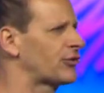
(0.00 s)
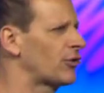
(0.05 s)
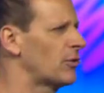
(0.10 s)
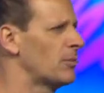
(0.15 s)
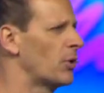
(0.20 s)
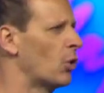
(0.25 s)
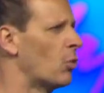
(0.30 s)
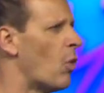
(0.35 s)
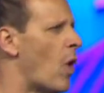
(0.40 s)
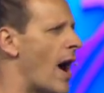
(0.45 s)
from
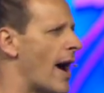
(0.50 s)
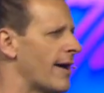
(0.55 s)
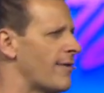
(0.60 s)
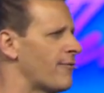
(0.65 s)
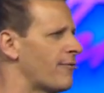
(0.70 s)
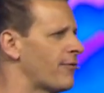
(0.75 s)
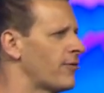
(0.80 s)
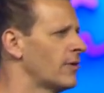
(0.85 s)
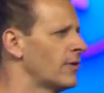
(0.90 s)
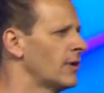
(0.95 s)
your wife.
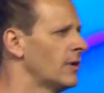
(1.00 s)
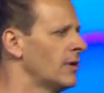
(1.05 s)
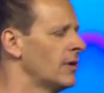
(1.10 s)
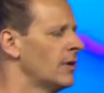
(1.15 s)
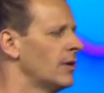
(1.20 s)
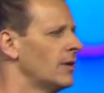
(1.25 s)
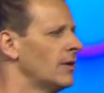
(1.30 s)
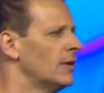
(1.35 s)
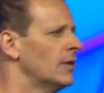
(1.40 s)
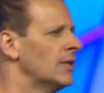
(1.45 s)

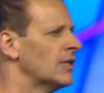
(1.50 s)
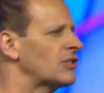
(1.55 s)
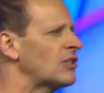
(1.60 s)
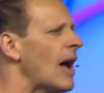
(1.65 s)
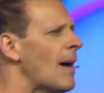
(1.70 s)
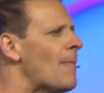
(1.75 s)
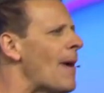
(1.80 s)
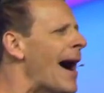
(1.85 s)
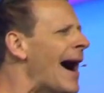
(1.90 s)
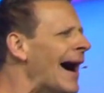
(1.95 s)

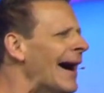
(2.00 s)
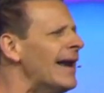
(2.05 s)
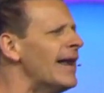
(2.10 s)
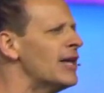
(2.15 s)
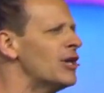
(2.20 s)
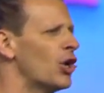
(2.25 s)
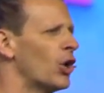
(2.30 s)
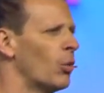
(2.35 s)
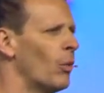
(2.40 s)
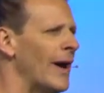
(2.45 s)
Stop
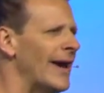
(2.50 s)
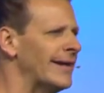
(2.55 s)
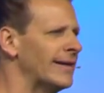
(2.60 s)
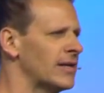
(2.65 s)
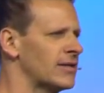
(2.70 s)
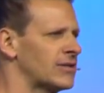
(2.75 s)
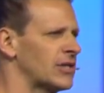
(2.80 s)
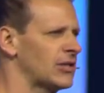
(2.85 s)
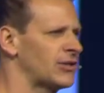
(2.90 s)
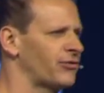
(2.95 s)
hiding your
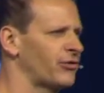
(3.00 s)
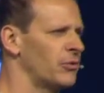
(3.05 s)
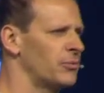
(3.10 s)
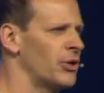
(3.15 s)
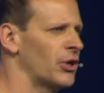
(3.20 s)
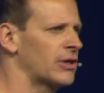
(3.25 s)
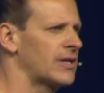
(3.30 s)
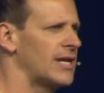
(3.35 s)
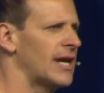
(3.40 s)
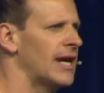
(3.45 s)
weaknesses from
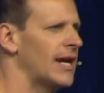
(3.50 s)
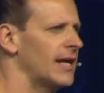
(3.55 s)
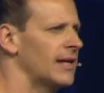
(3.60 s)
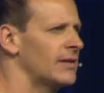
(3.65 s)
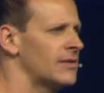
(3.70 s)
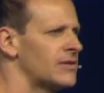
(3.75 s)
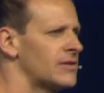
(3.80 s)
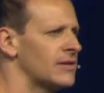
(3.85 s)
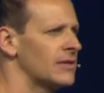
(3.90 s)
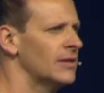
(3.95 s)
your
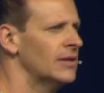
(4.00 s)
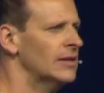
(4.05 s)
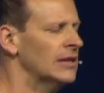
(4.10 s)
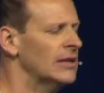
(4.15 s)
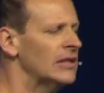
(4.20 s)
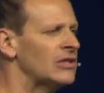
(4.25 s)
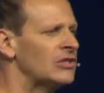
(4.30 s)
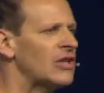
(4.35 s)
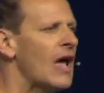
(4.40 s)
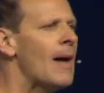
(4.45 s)
kids.
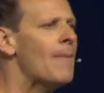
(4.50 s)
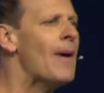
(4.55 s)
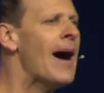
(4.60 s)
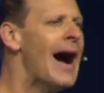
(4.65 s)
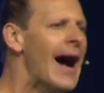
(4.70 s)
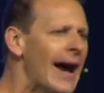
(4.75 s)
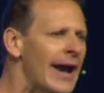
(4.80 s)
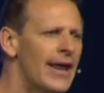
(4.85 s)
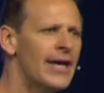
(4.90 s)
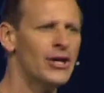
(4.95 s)
Stop
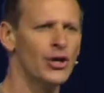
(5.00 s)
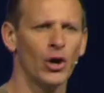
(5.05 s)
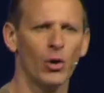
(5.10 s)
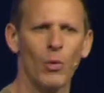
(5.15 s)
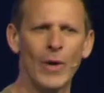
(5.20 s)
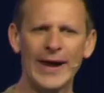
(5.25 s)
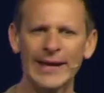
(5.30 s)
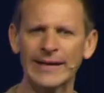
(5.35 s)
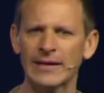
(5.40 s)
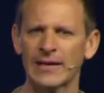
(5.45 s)
hiding your
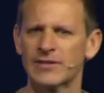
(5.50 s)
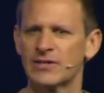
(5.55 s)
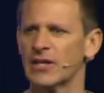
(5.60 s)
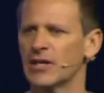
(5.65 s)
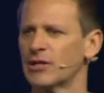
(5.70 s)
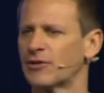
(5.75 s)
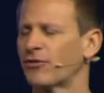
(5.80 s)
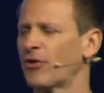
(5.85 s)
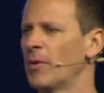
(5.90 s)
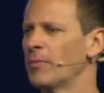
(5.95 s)

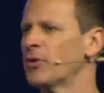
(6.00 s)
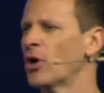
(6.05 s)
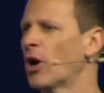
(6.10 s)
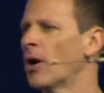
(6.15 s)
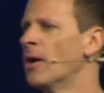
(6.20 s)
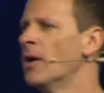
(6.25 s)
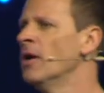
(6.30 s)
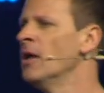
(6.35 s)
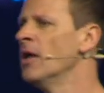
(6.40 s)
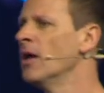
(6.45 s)
weaknesses from your